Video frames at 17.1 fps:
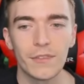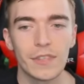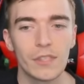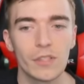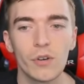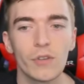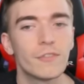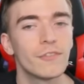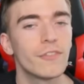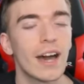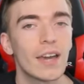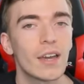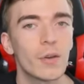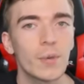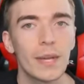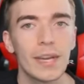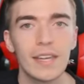if it's got
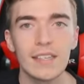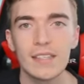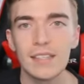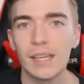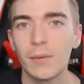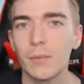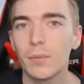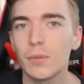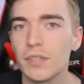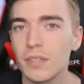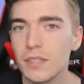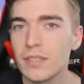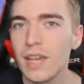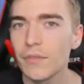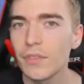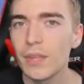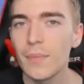fire wings? It
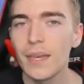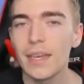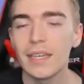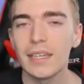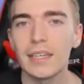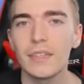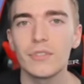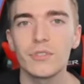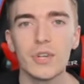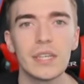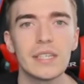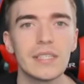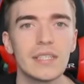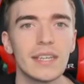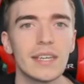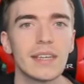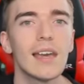would definitely make it
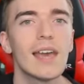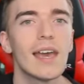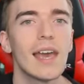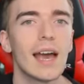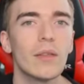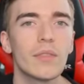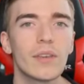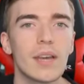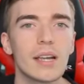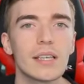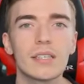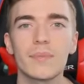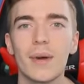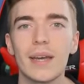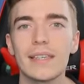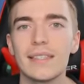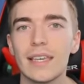interesting how the
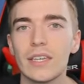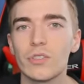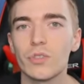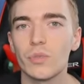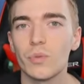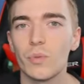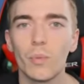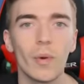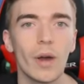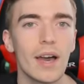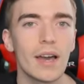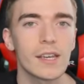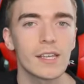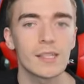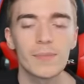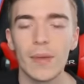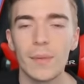customization
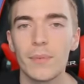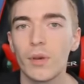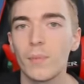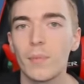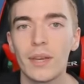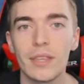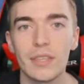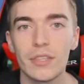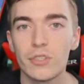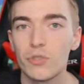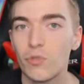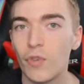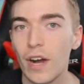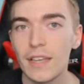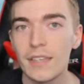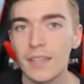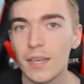works. Maybe it'll be in the
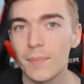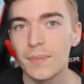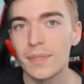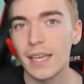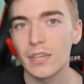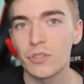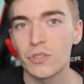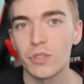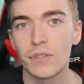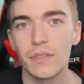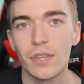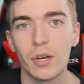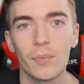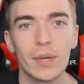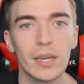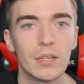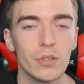dress up section,
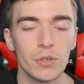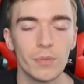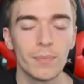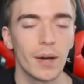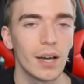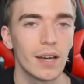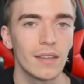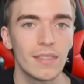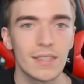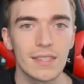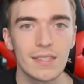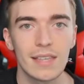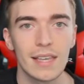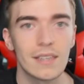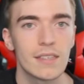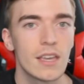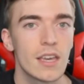there'll be a new button that
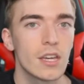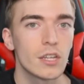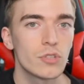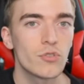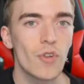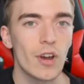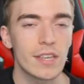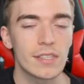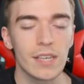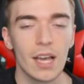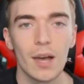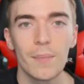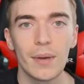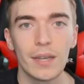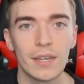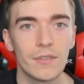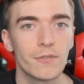says dress
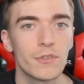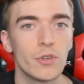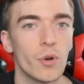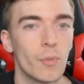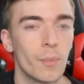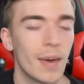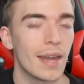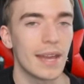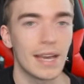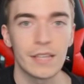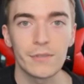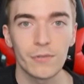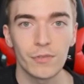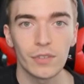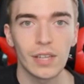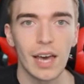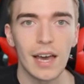up, and if your pet
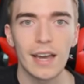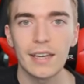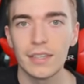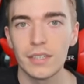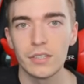has fly,